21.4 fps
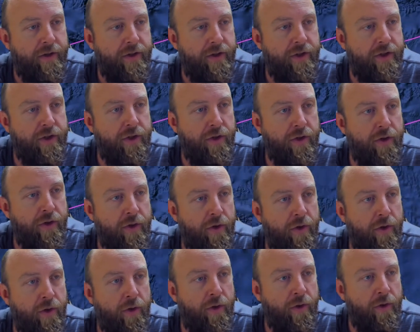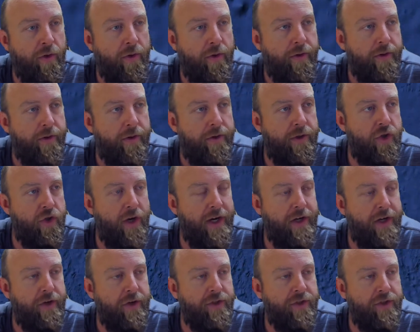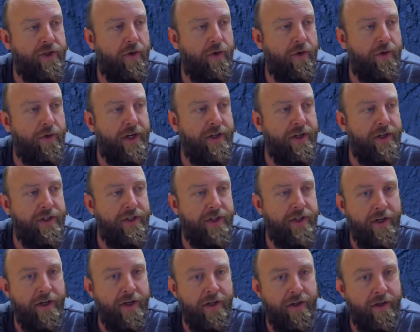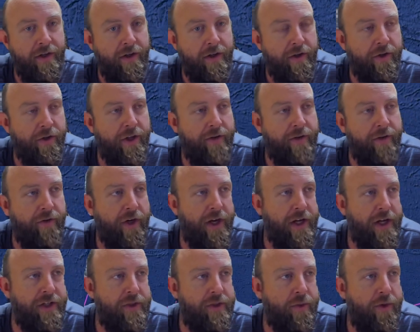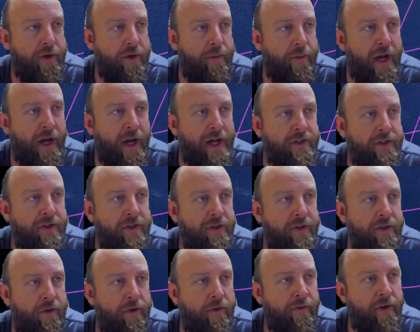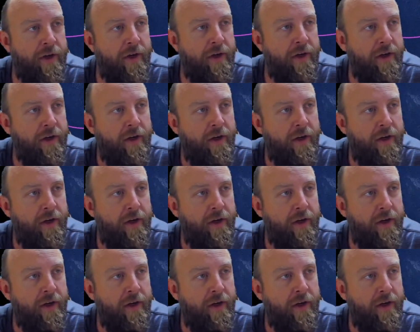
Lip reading: to the Draco Stonehenge site, you'll never guess what it passes over.